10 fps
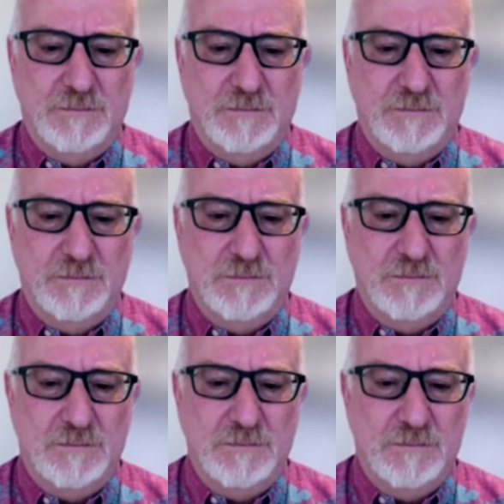
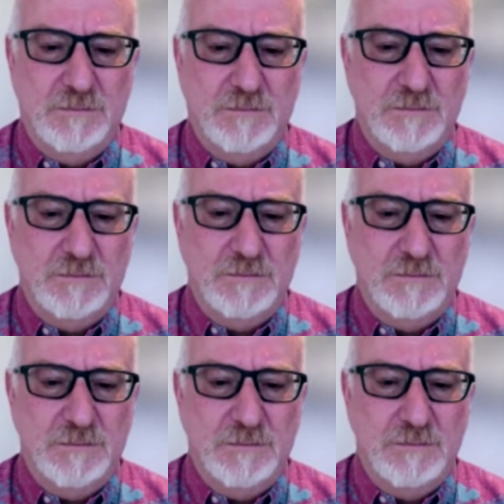
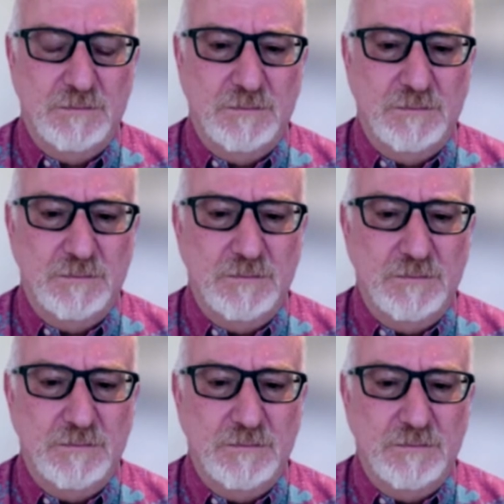
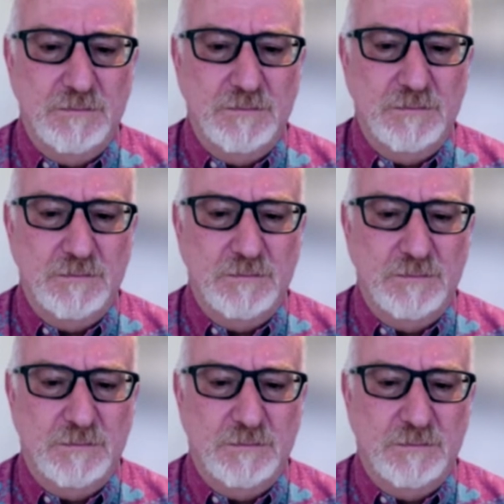
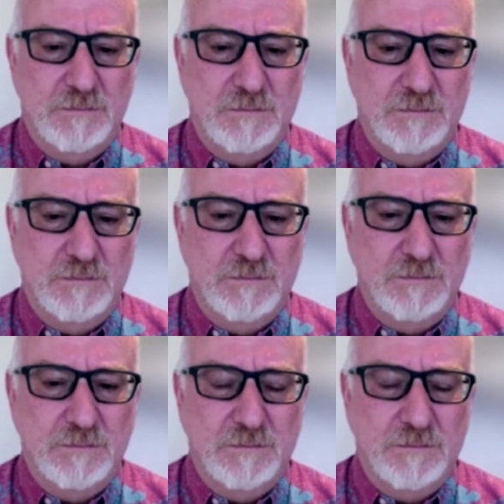
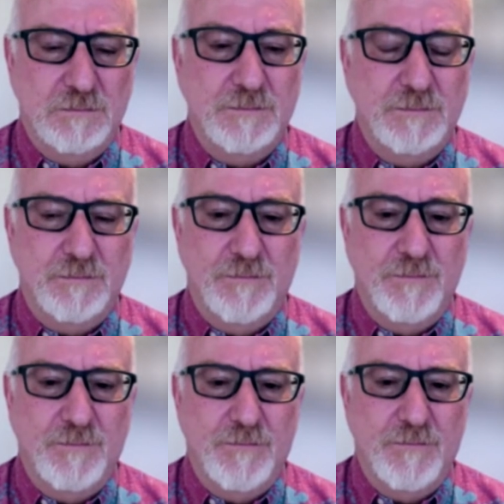
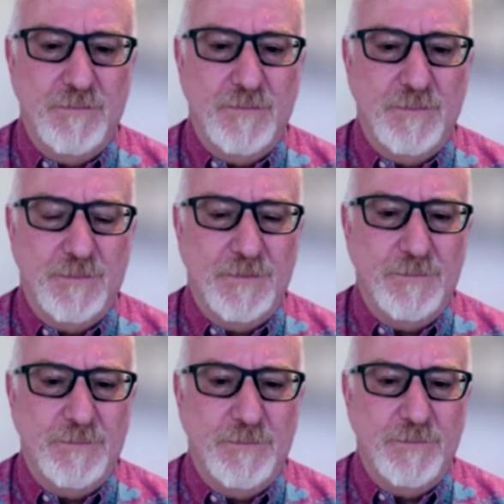
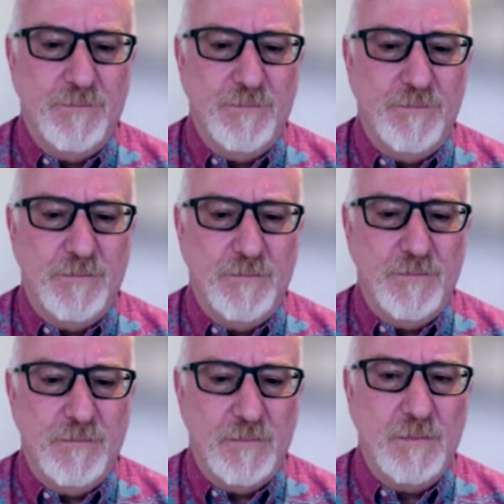
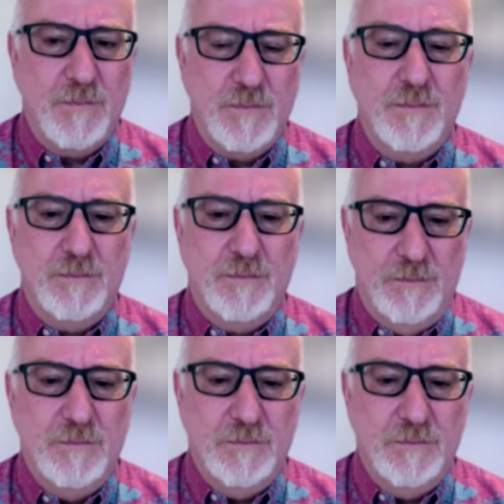[no speech]